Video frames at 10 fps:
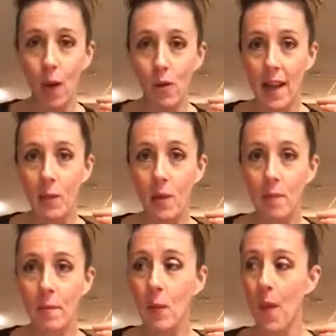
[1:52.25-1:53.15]
outline
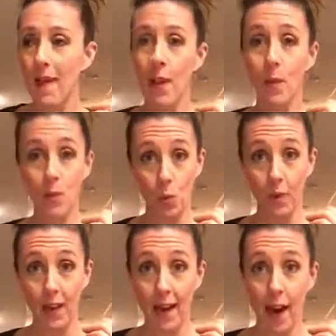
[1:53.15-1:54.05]
with me while I was
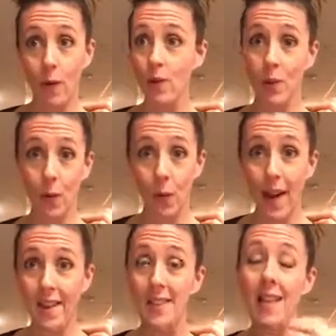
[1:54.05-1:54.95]
working out doing
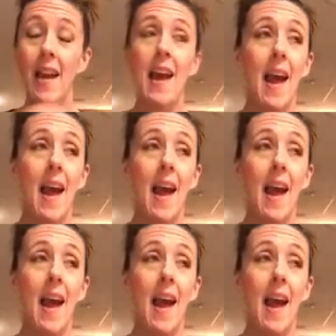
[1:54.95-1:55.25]
weights.